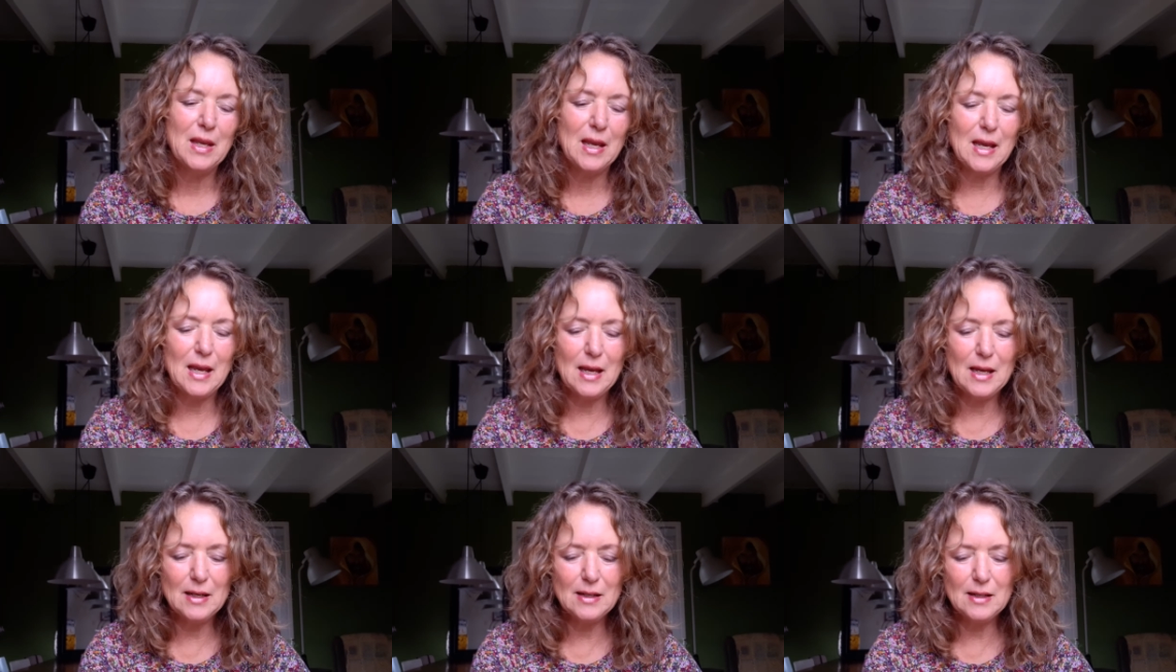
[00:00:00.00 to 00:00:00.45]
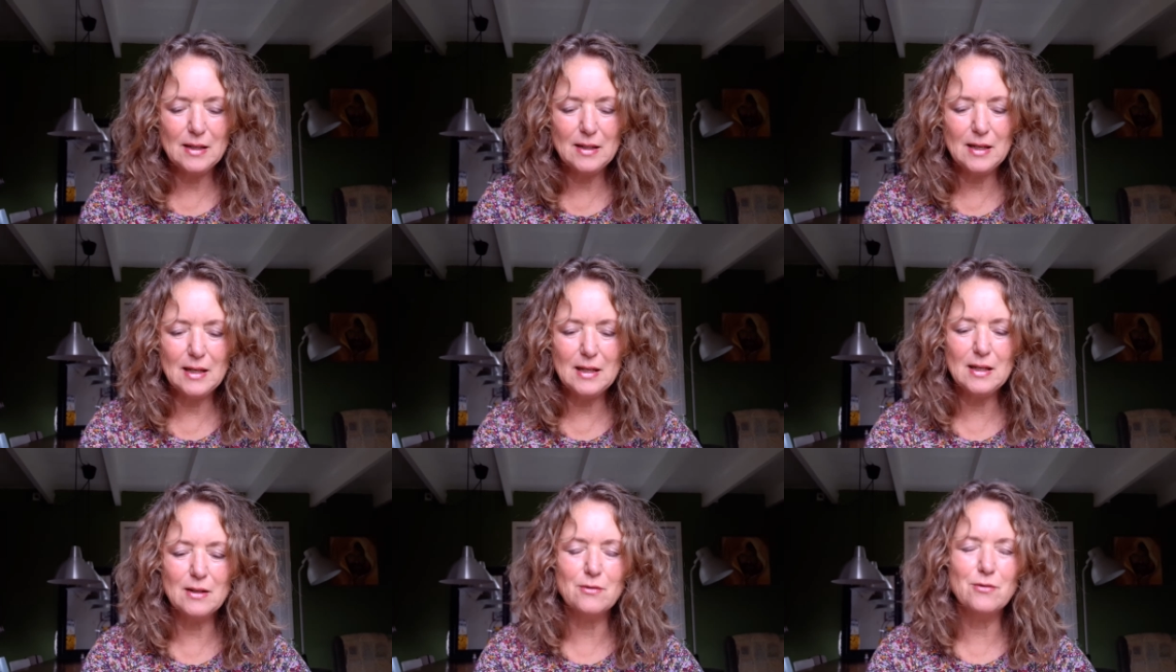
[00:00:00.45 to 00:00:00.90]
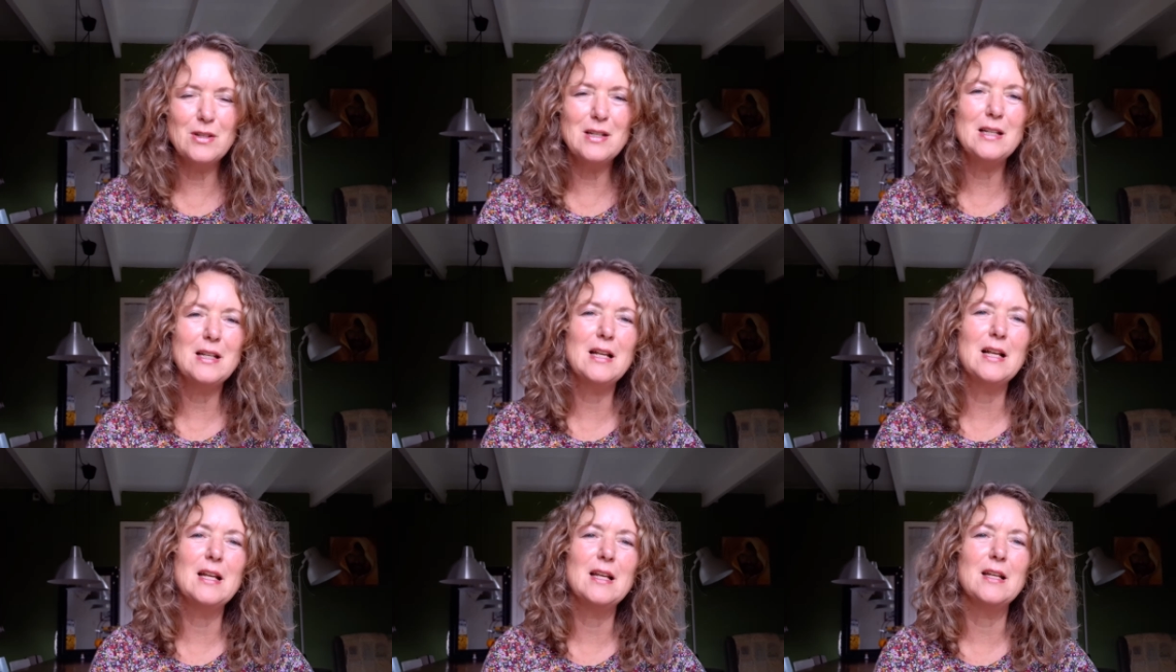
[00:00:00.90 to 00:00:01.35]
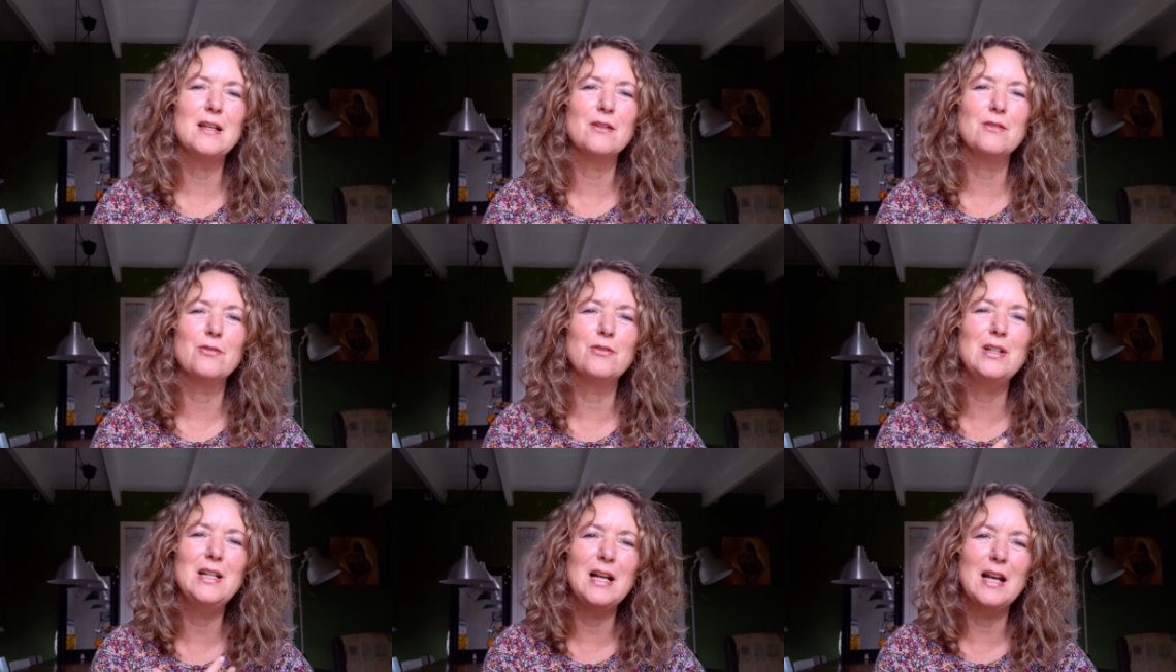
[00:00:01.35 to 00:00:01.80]
And they can really
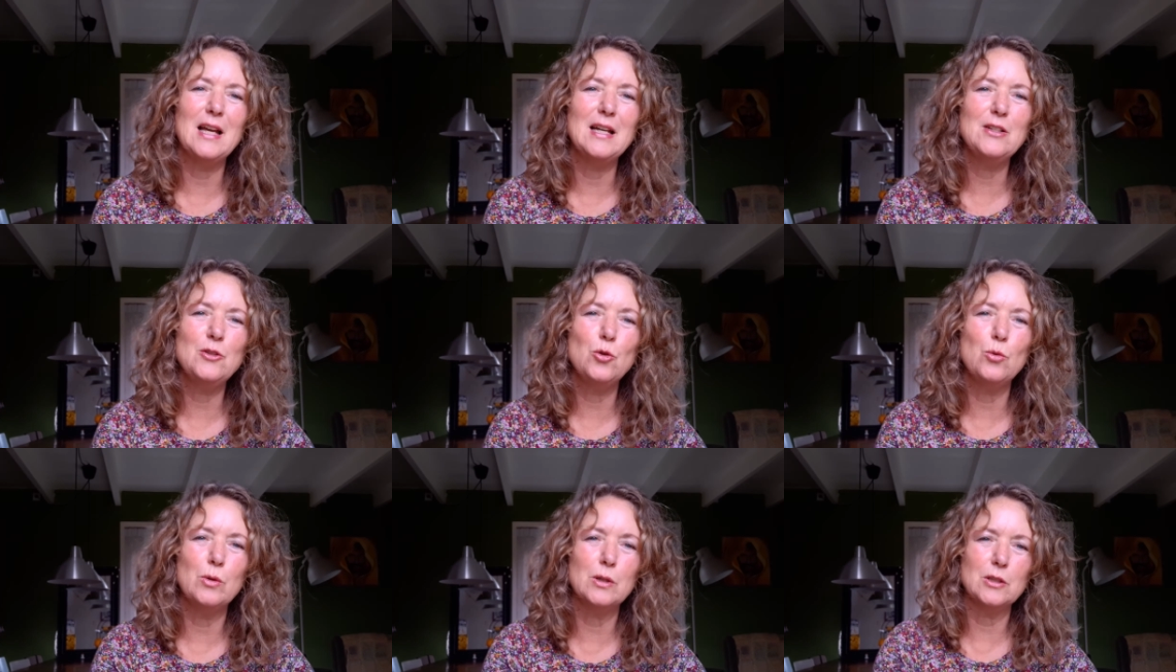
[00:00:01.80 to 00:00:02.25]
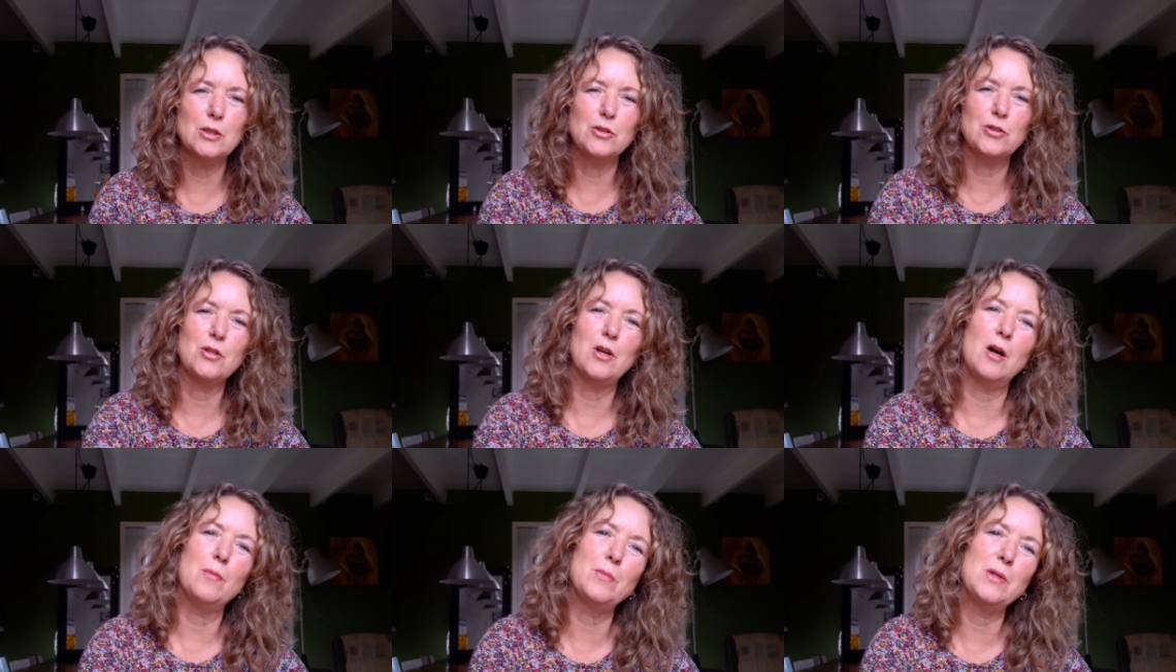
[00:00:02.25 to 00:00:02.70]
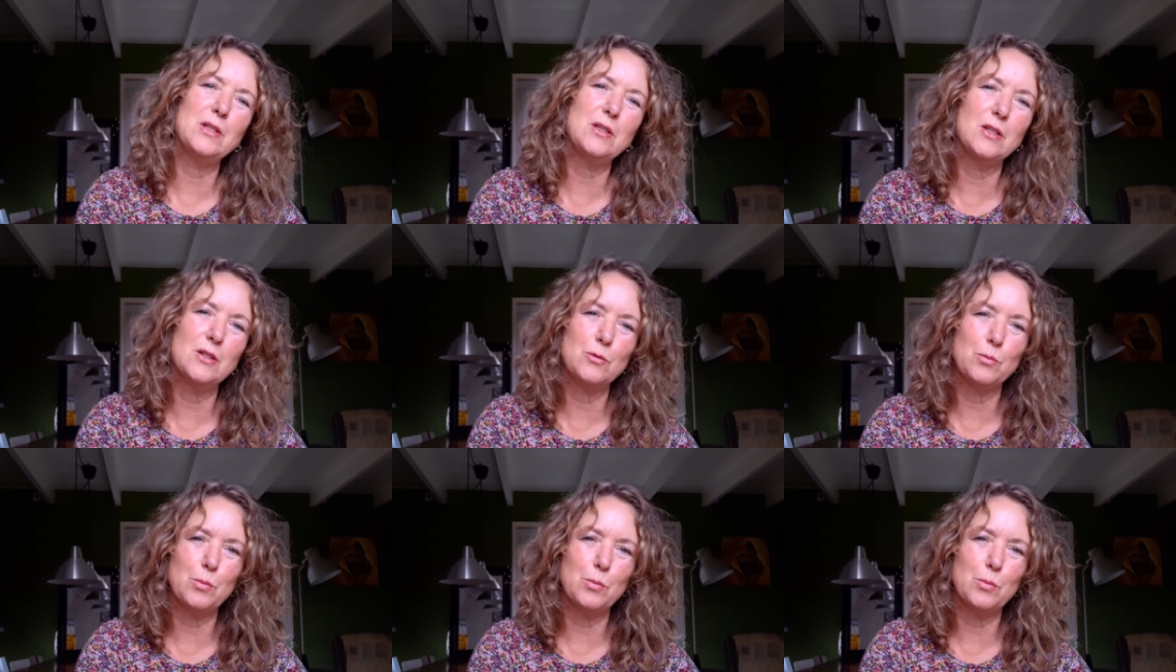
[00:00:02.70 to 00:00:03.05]
relate to what the psalmist is